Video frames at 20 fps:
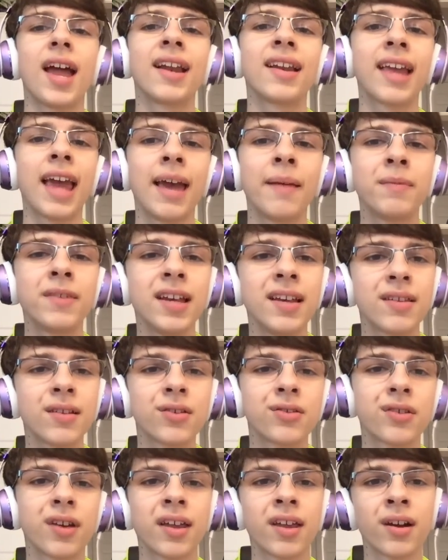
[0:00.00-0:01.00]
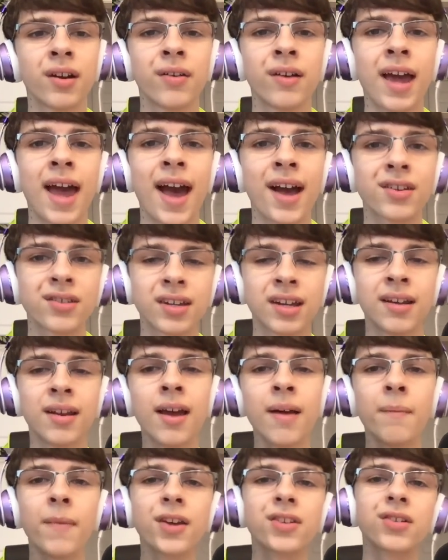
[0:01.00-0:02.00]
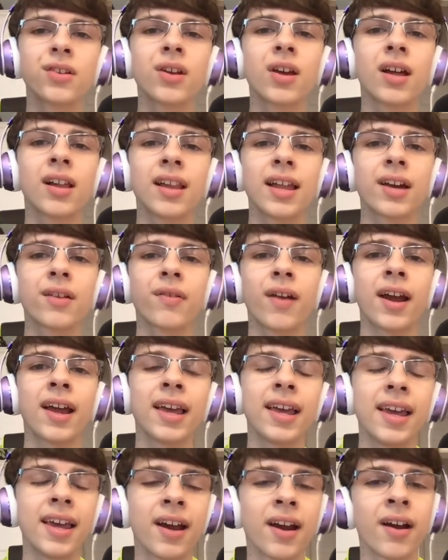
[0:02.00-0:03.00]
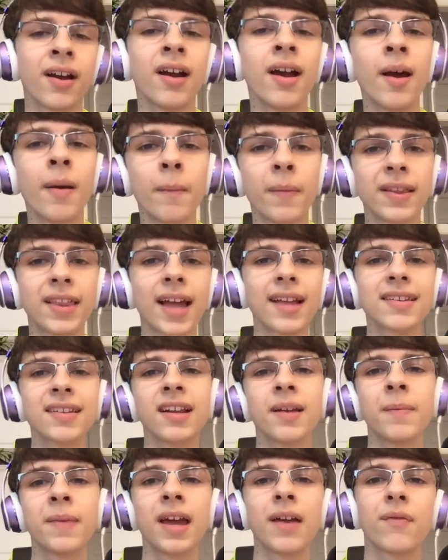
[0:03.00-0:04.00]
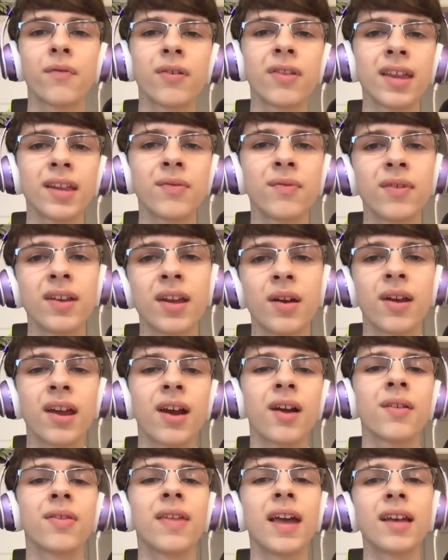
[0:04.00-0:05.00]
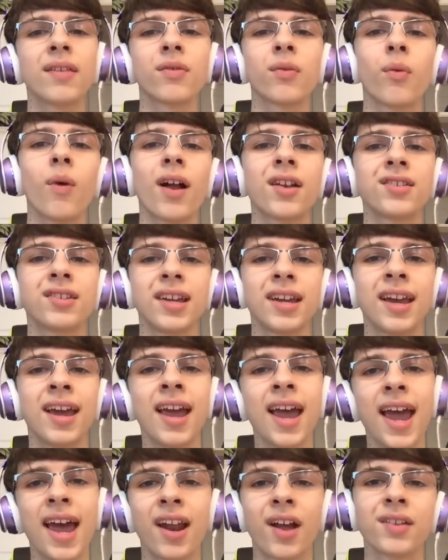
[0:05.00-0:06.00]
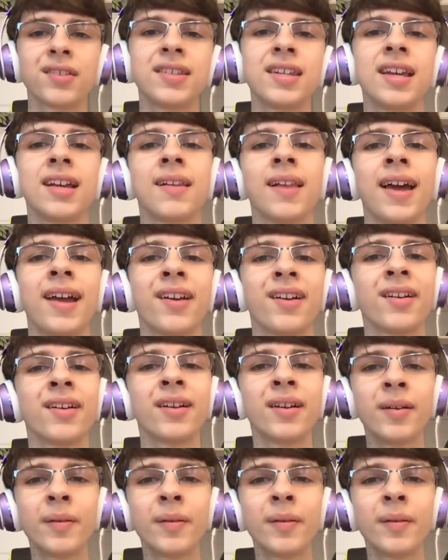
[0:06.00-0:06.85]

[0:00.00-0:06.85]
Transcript: Endgame teaser trailer reaction, make sure you click right here. But that's going to be it for this video here. Thanks for watching and I'll see you later.